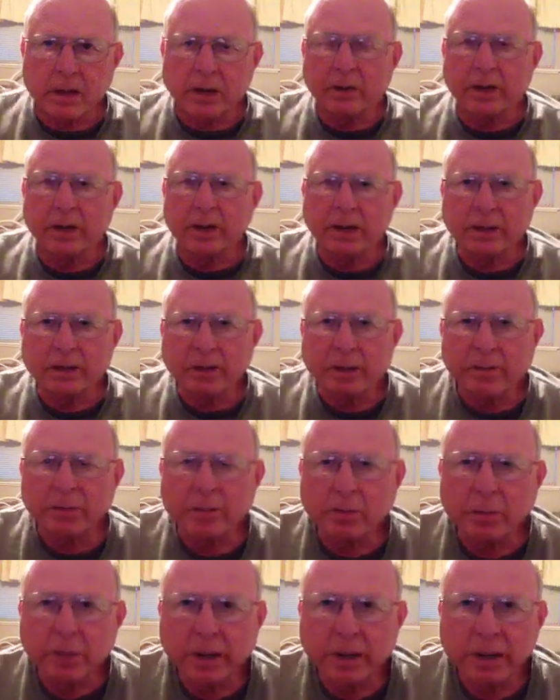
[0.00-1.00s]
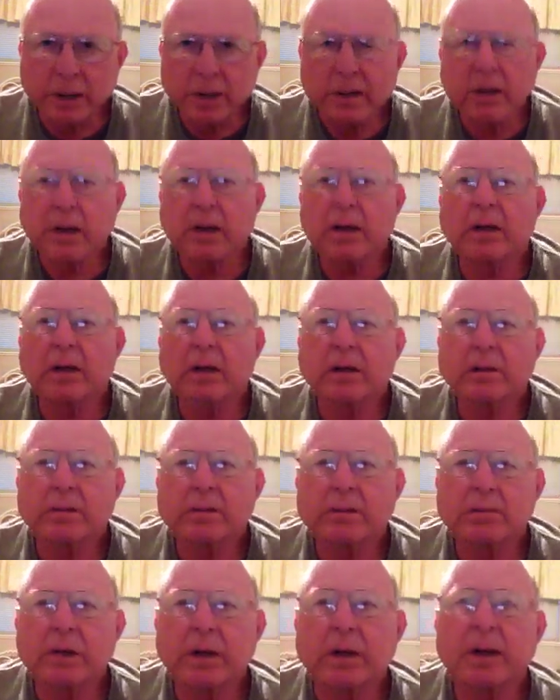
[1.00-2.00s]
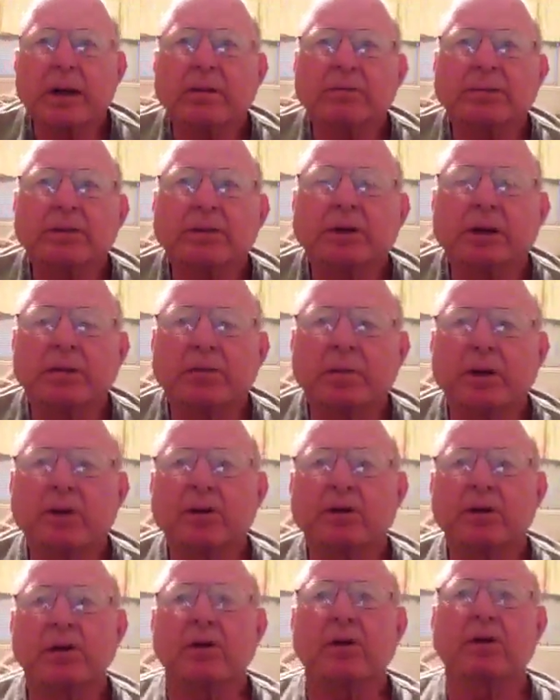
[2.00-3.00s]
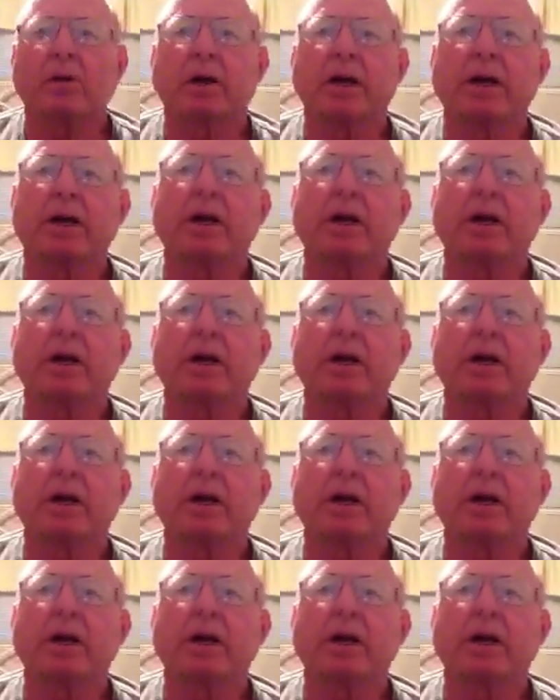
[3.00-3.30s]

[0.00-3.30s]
Greetings, everybody. My name's Tim DiTiro,